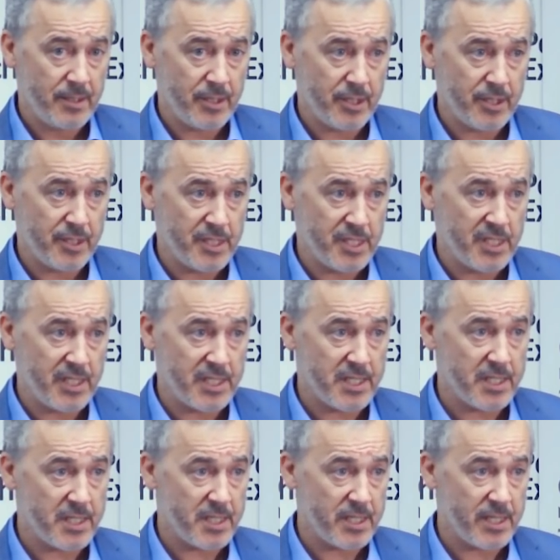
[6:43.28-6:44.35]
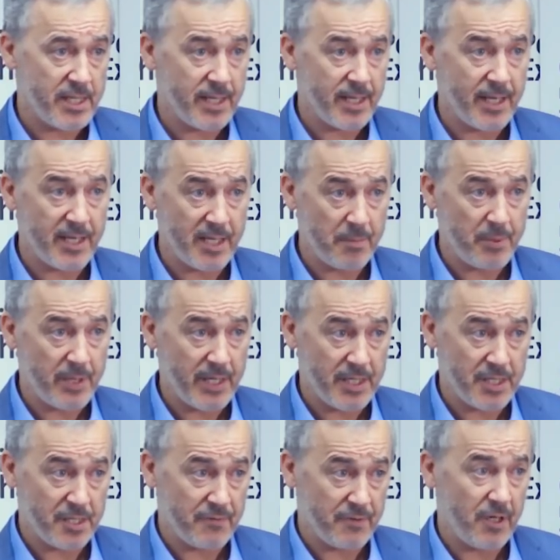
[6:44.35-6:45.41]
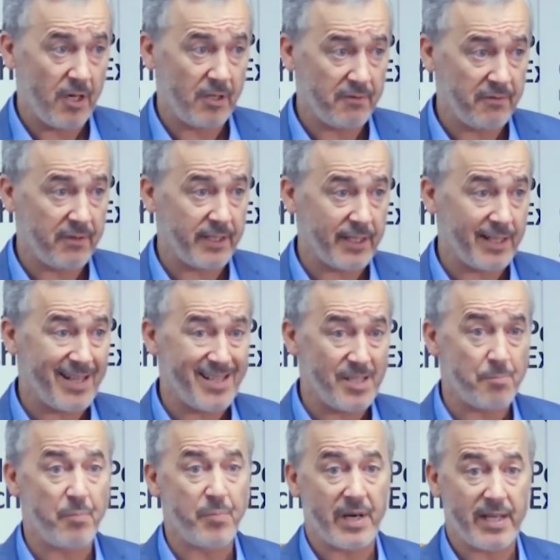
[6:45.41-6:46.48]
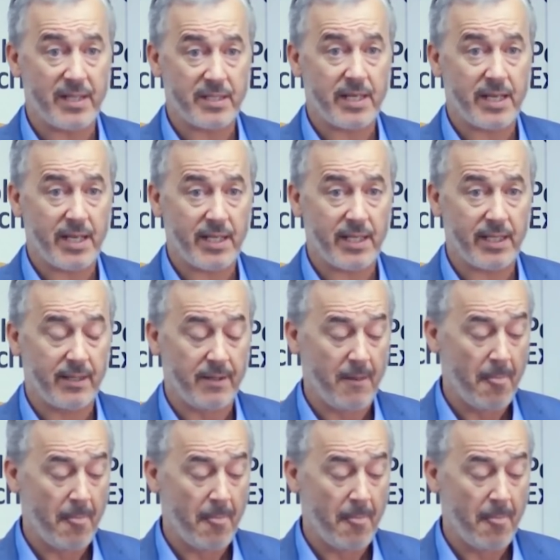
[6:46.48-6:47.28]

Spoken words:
The consistency in the pace of conflict is breathtaking.